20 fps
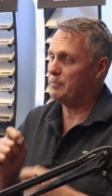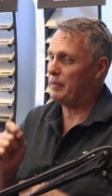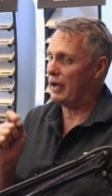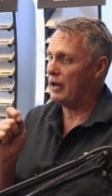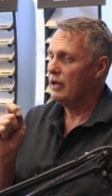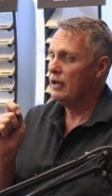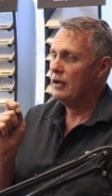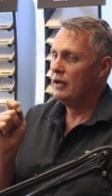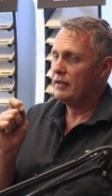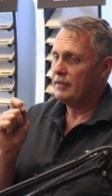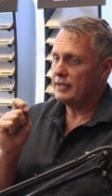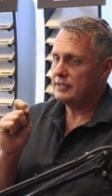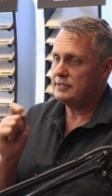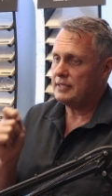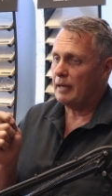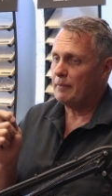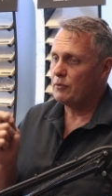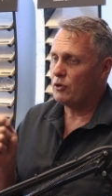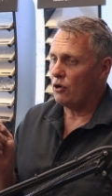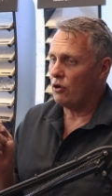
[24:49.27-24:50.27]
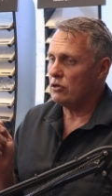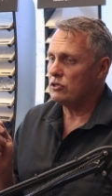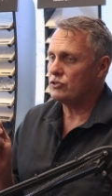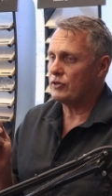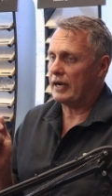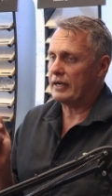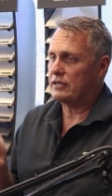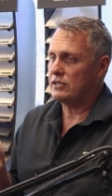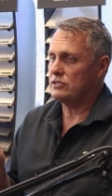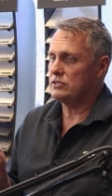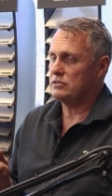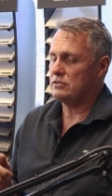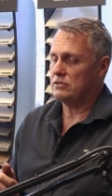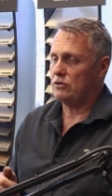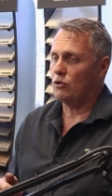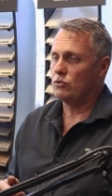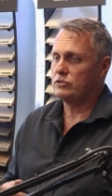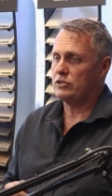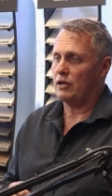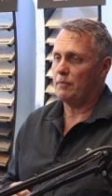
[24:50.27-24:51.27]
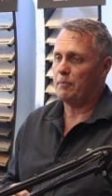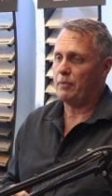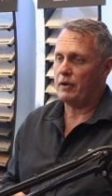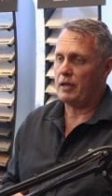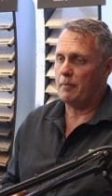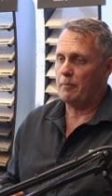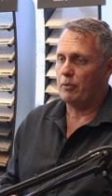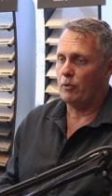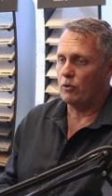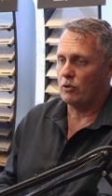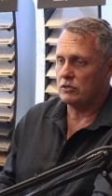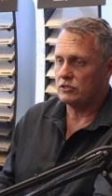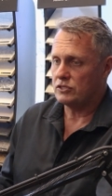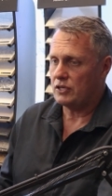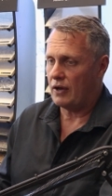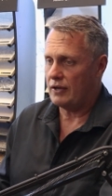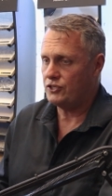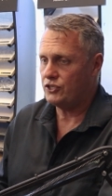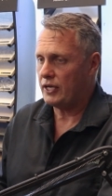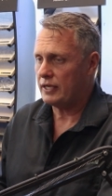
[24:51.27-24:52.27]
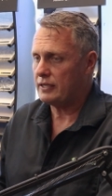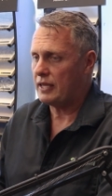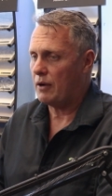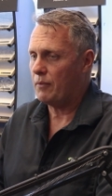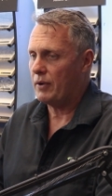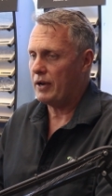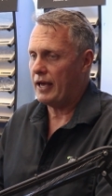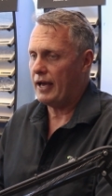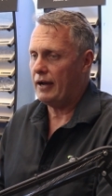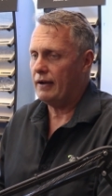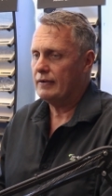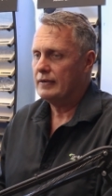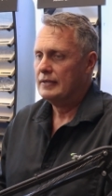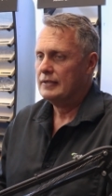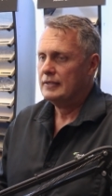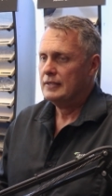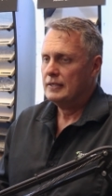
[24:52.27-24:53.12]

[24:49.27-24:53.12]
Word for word: but the subcontractors is also pretty important. So check that one out.